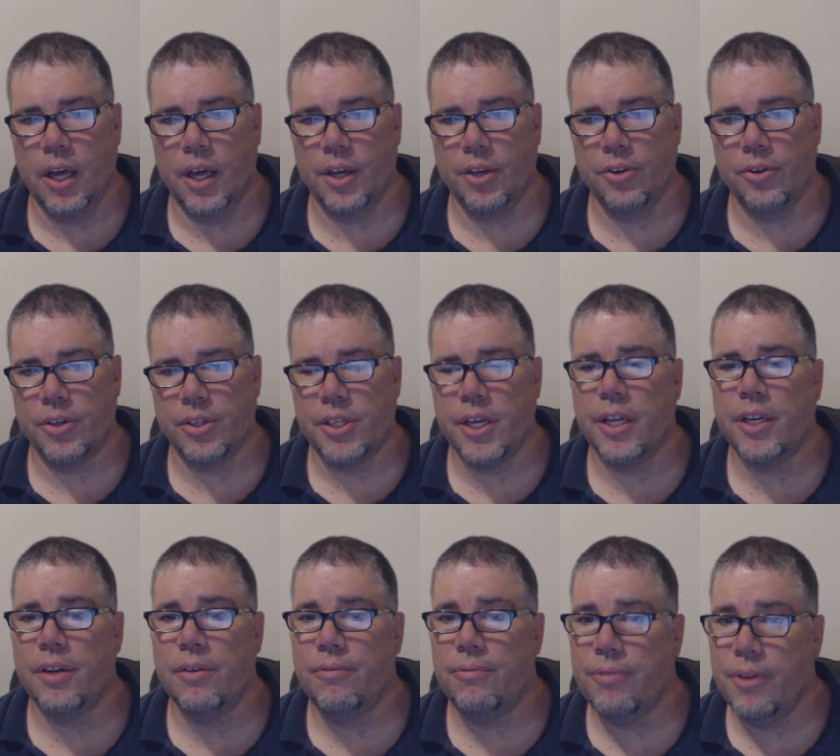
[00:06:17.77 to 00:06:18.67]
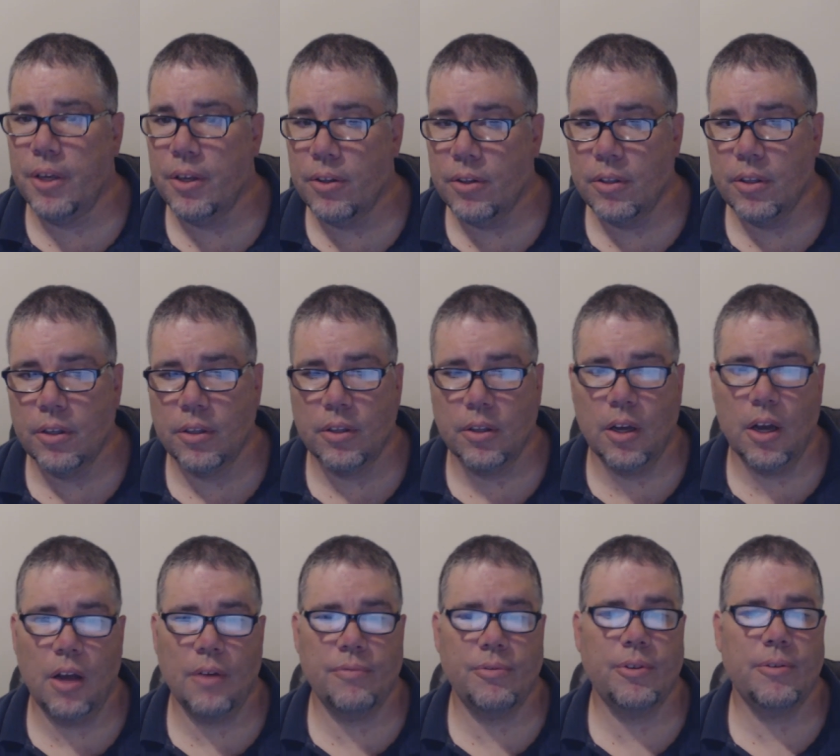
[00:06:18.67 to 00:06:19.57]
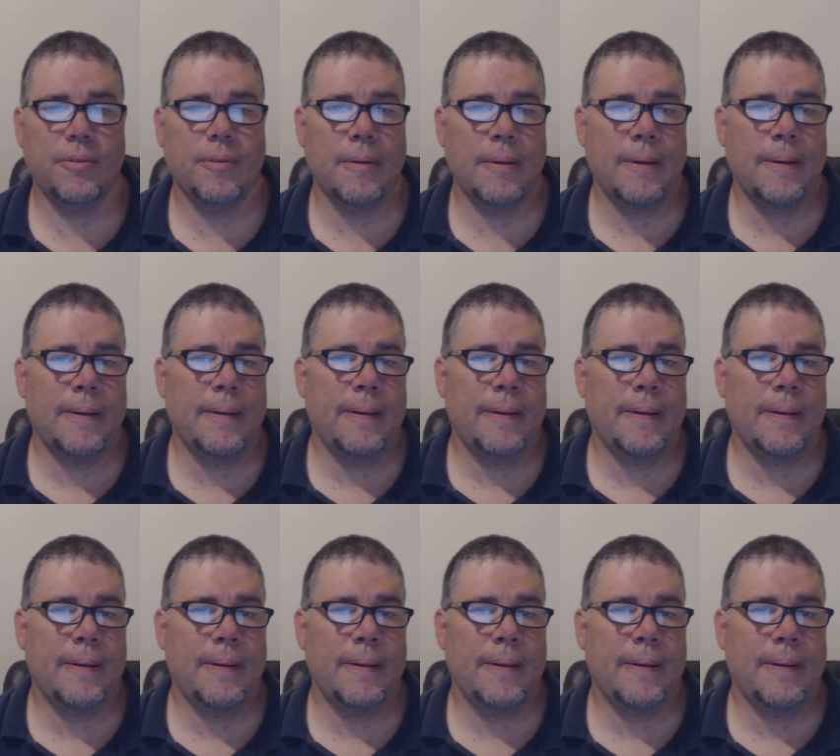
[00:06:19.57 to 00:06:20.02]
uh, your intended field often.